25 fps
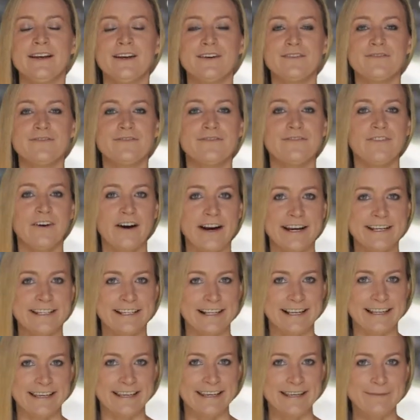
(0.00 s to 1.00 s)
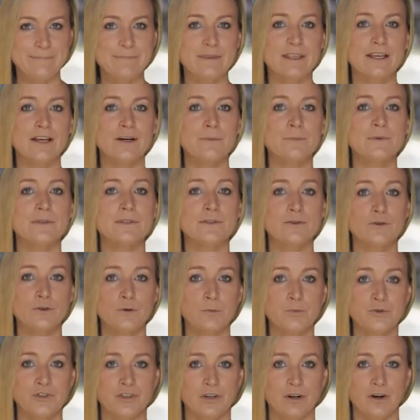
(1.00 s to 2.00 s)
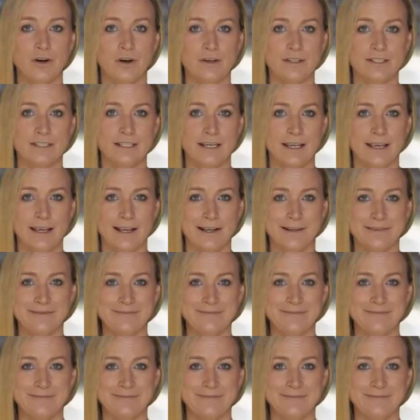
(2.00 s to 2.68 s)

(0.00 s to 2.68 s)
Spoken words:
Finally, absorption costing.